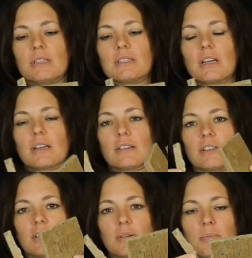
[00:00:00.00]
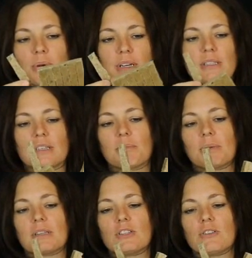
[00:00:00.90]
recycled and compressed up
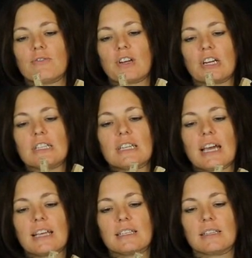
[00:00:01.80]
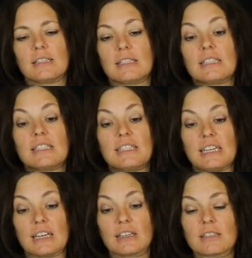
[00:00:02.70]
into very tight
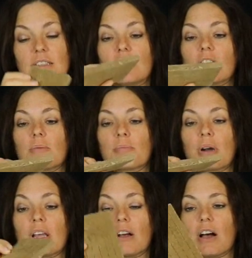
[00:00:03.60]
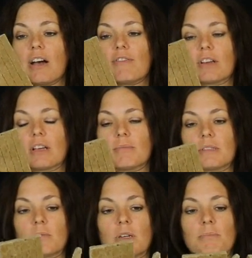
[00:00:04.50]
sticks that you can break off. It comes
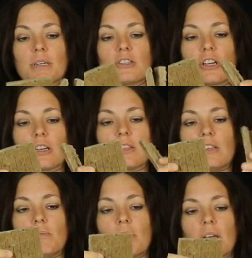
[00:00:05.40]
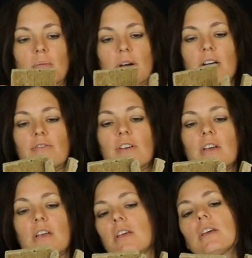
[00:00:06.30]
in one big chunk and then you break them off.
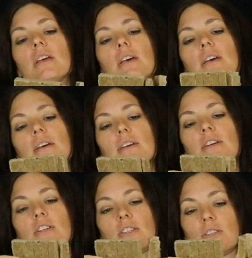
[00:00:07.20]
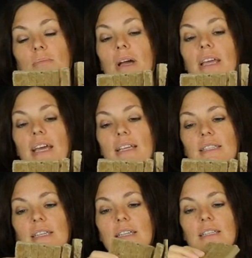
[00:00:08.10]
So my guess
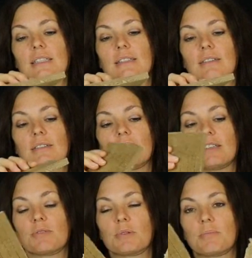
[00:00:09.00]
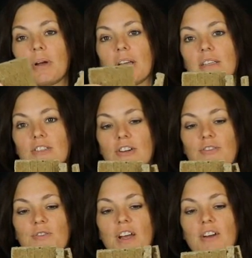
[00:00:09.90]
is this would probably start a
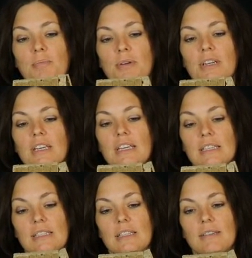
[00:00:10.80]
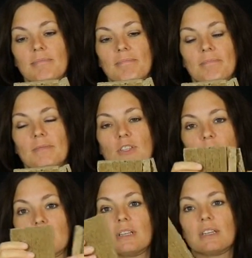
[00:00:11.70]
fire pretty easy. So
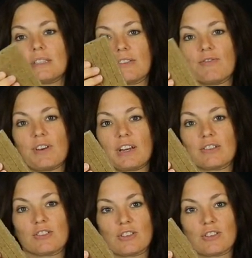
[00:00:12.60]
it is a fire